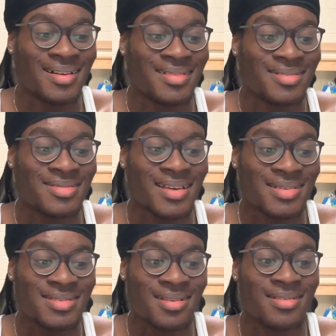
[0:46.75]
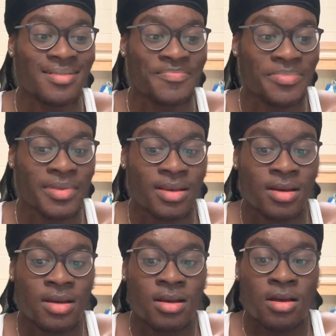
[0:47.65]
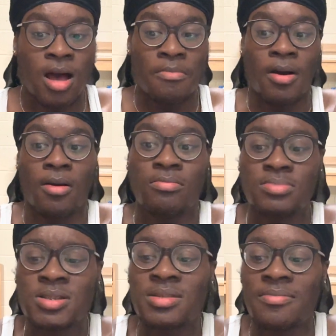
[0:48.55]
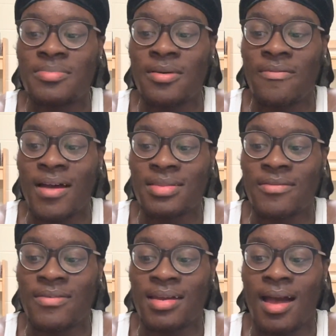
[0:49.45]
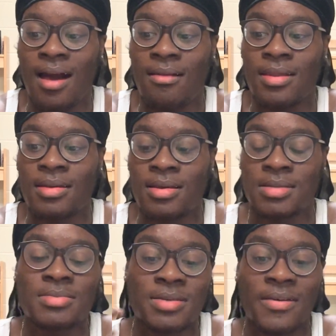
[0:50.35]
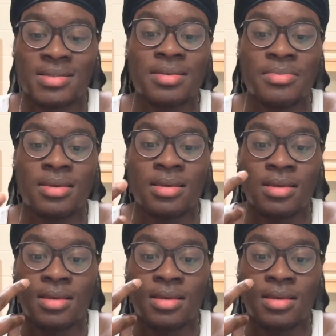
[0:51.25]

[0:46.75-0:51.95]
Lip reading: there was like a study about just the fact of like how like something that's fascinating me